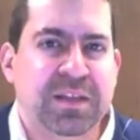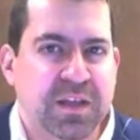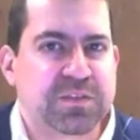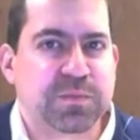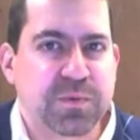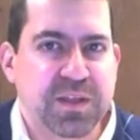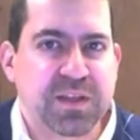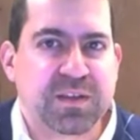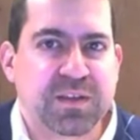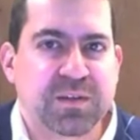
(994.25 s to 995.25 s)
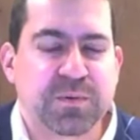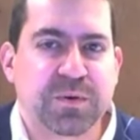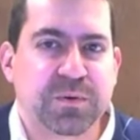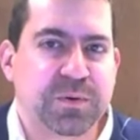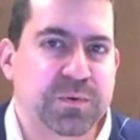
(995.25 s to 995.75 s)
next week,
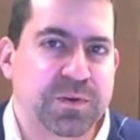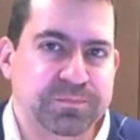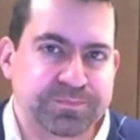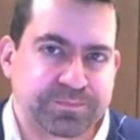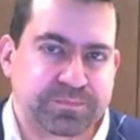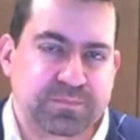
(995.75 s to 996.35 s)
where we will